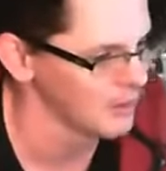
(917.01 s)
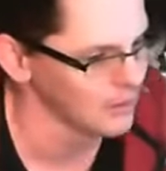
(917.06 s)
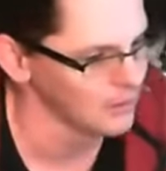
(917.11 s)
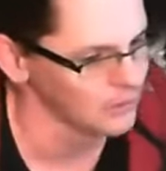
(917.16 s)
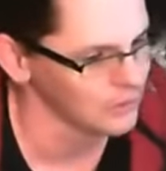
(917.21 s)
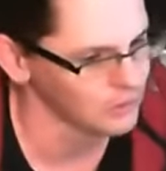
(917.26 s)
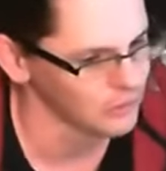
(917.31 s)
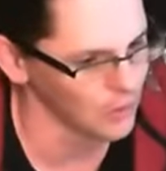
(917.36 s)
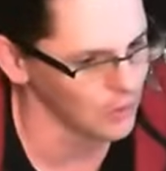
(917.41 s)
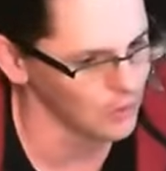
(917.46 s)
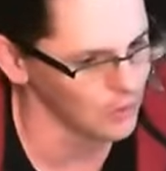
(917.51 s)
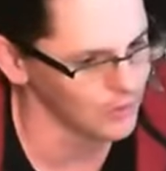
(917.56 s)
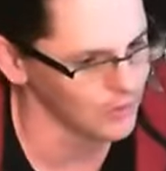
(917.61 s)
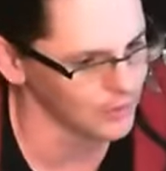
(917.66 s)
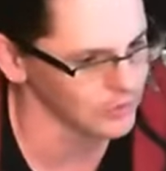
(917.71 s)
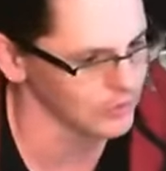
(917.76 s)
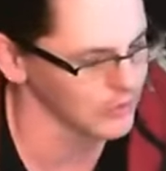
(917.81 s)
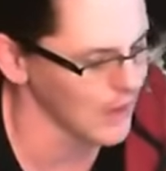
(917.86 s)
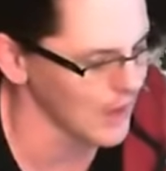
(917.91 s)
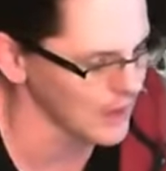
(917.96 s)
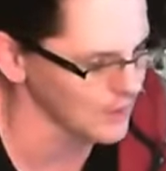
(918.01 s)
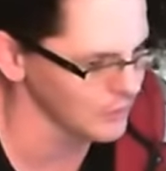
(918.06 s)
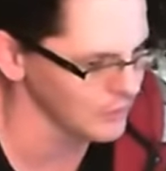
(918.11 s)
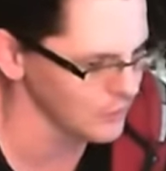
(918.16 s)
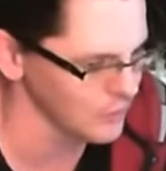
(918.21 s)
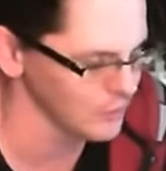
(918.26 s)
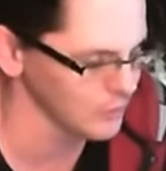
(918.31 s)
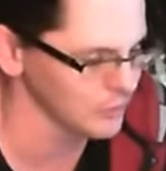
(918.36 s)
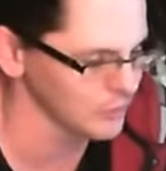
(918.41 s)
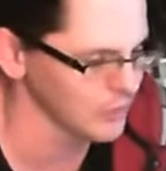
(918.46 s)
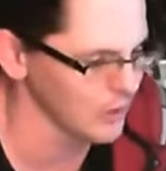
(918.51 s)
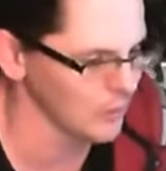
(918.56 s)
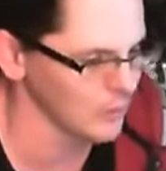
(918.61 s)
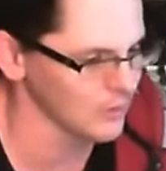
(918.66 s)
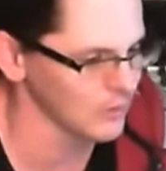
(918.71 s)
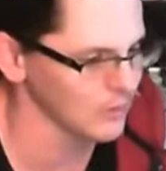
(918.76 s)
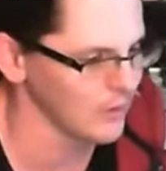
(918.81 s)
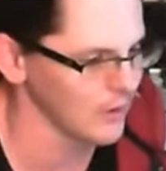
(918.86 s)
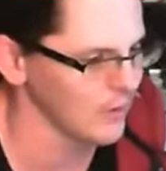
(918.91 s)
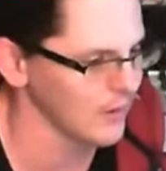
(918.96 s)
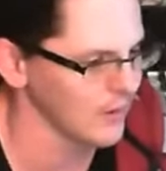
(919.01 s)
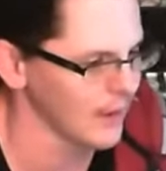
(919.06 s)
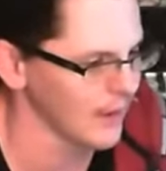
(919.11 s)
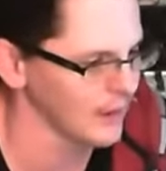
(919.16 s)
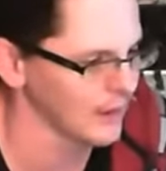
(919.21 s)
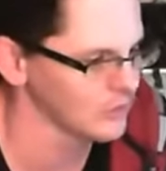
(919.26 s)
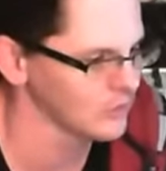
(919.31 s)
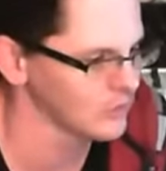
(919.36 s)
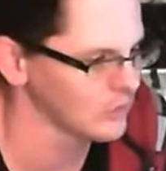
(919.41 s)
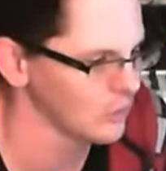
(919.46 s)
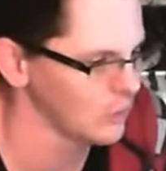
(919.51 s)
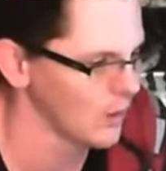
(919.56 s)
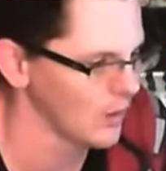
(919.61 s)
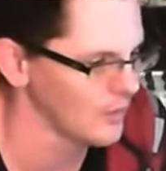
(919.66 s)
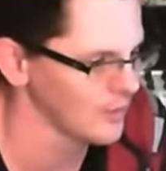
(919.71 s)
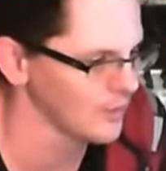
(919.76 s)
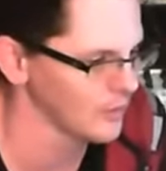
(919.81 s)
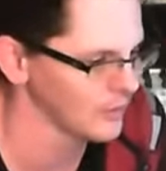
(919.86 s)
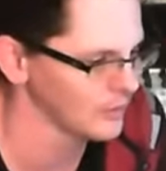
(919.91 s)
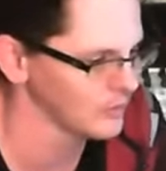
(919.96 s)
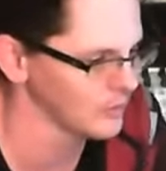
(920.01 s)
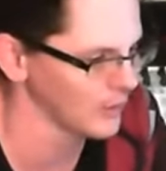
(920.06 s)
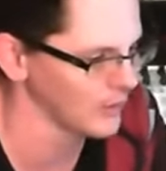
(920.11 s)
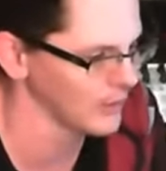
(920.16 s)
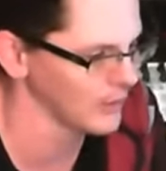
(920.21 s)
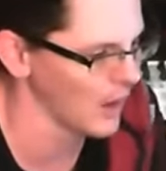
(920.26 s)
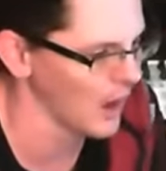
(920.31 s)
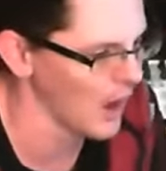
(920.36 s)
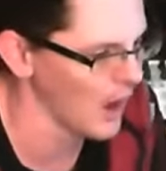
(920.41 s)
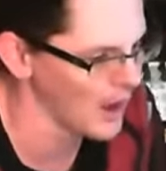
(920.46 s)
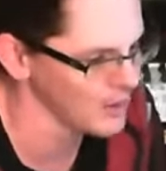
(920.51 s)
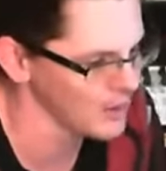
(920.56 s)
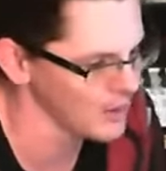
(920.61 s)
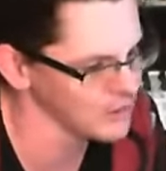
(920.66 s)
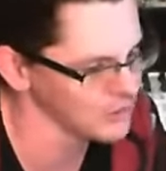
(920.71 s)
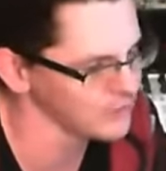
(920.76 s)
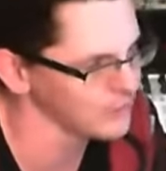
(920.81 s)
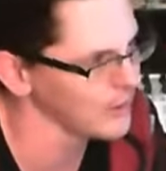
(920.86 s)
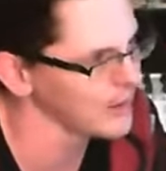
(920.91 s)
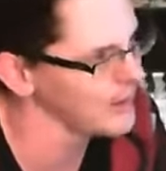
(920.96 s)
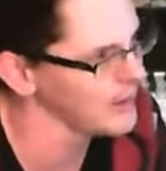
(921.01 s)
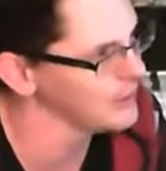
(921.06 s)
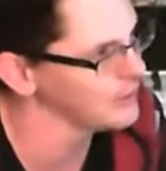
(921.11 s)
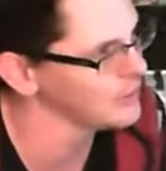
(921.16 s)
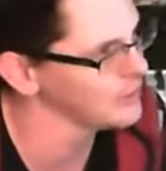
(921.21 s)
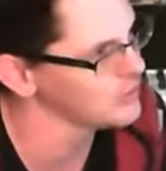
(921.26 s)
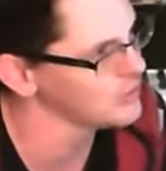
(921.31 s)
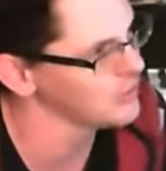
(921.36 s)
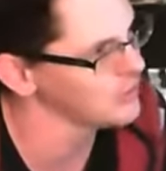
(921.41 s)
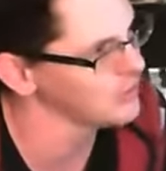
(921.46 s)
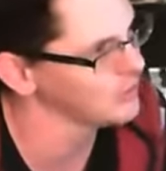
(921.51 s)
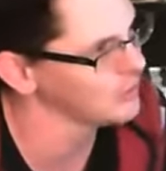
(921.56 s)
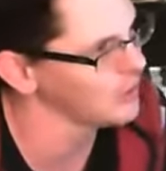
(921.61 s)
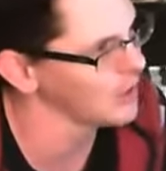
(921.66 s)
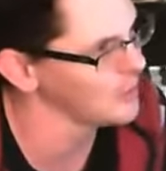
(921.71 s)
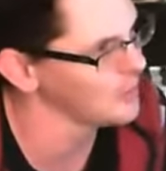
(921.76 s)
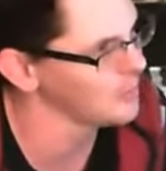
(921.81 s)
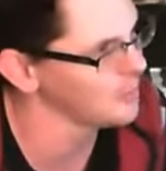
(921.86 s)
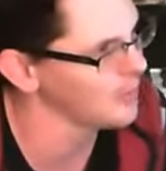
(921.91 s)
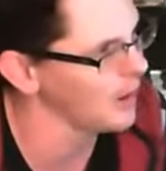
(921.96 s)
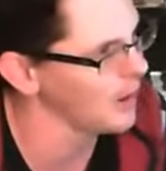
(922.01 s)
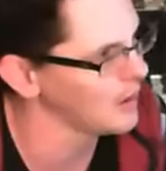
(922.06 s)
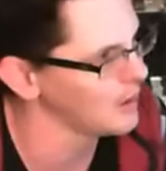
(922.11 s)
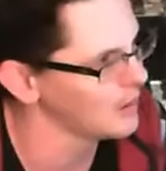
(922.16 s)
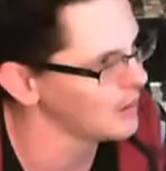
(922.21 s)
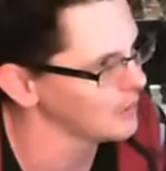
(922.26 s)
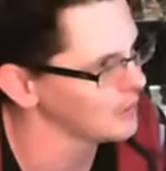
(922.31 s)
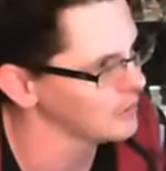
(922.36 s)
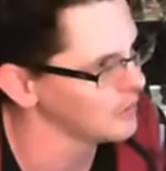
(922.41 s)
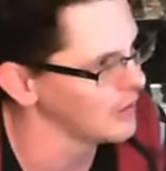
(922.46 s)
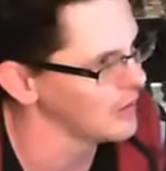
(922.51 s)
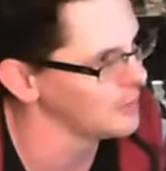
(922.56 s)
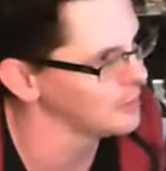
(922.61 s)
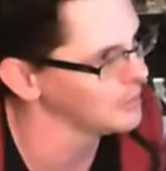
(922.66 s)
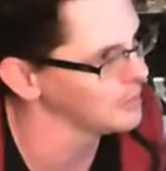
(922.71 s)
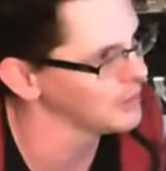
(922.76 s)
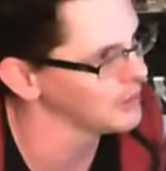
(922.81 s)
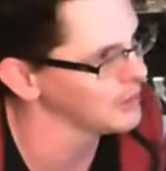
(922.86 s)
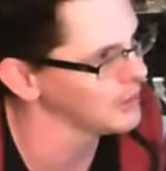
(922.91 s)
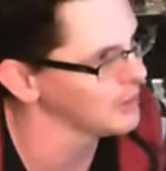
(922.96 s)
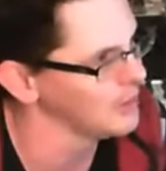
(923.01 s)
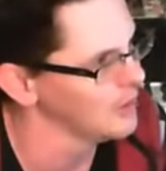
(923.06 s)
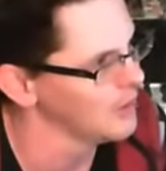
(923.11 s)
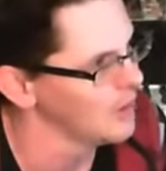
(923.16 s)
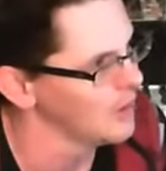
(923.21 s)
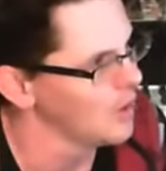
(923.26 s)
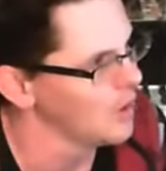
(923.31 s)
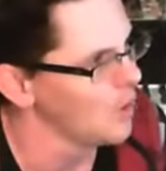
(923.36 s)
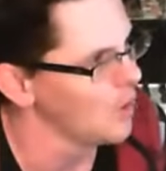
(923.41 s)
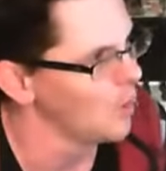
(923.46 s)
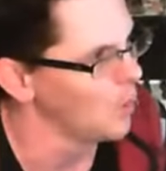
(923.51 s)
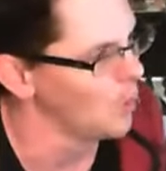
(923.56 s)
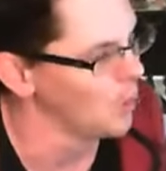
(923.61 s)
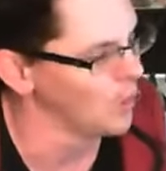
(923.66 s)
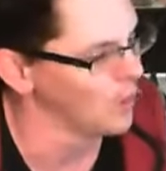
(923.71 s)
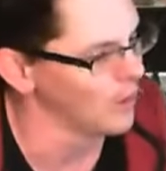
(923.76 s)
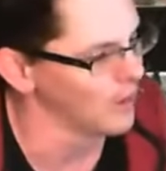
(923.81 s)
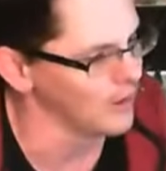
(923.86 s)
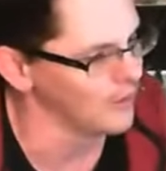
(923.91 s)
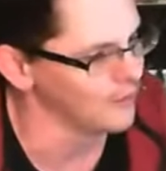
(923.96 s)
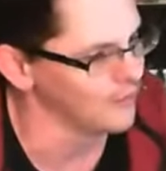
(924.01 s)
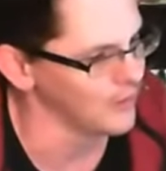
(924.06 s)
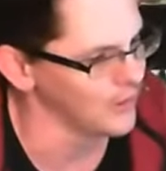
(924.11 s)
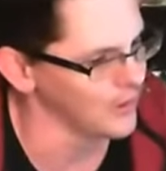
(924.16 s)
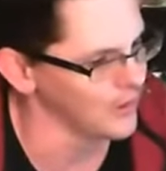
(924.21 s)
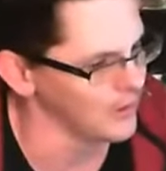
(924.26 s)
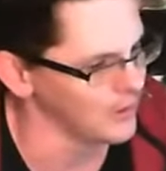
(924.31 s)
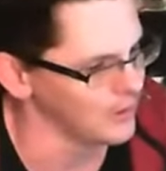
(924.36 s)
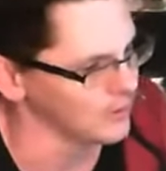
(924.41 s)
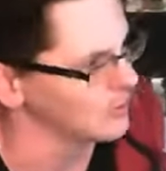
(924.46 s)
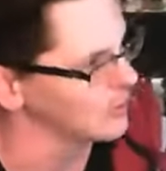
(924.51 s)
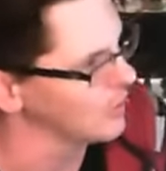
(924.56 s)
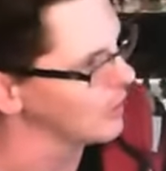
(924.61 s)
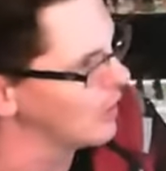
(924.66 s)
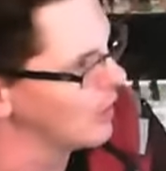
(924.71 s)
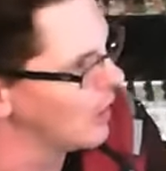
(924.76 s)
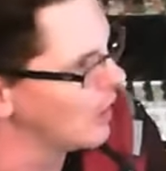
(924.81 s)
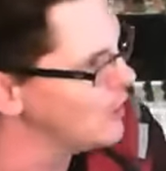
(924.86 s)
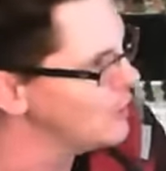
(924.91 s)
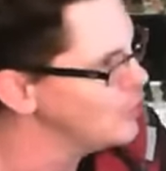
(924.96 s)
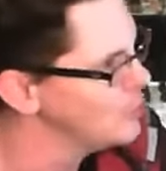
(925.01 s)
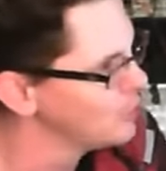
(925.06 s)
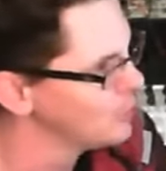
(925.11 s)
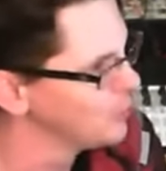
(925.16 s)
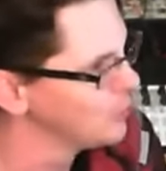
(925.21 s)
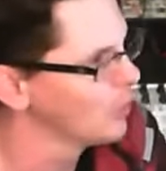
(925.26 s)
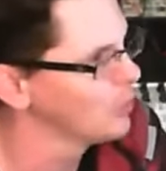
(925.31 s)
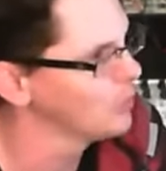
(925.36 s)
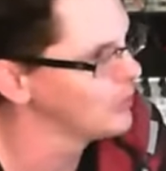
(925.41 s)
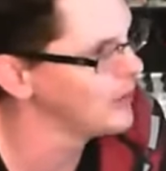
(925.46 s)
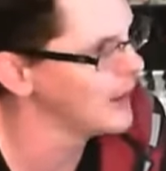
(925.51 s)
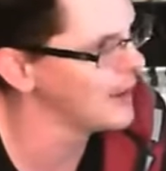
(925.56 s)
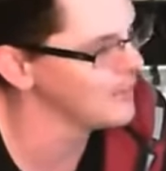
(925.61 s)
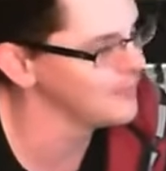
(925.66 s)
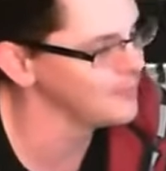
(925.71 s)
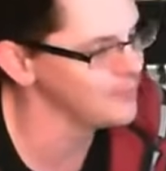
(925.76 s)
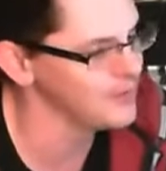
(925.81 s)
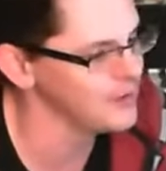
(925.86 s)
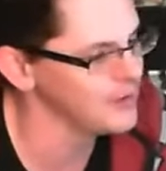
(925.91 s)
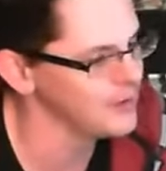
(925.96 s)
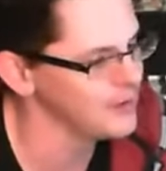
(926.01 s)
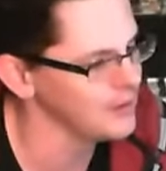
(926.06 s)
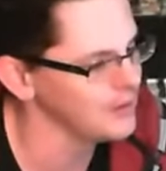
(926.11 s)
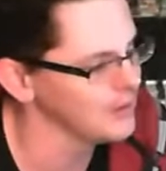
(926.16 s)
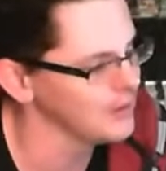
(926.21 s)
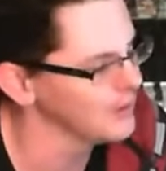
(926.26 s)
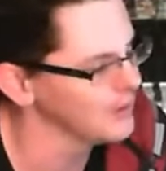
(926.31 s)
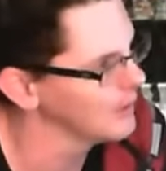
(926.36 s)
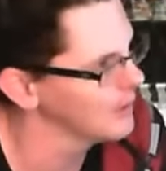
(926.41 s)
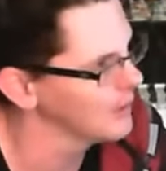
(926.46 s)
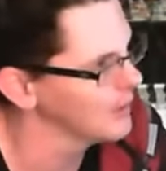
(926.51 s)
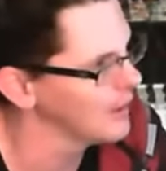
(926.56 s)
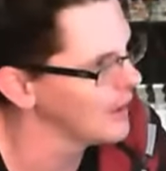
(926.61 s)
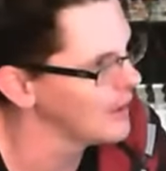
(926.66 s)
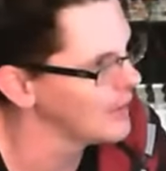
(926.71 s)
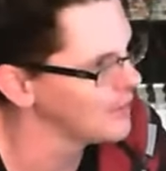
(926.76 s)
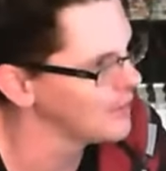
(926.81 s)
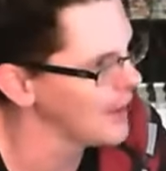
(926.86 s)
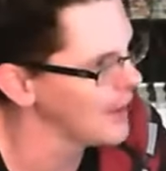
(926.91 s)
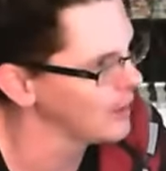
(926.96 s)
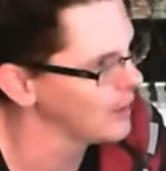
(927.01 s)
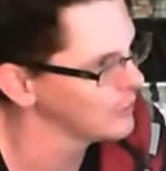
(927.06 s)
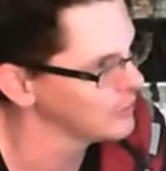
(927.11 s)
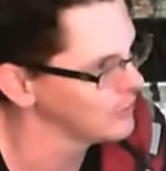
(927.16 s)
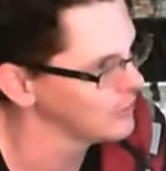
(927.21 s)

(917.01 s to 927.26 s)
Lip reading: So there's a lot of rumors going around as to whether it's like a IRA range type product sampler, or if it is a new Roland MV 8000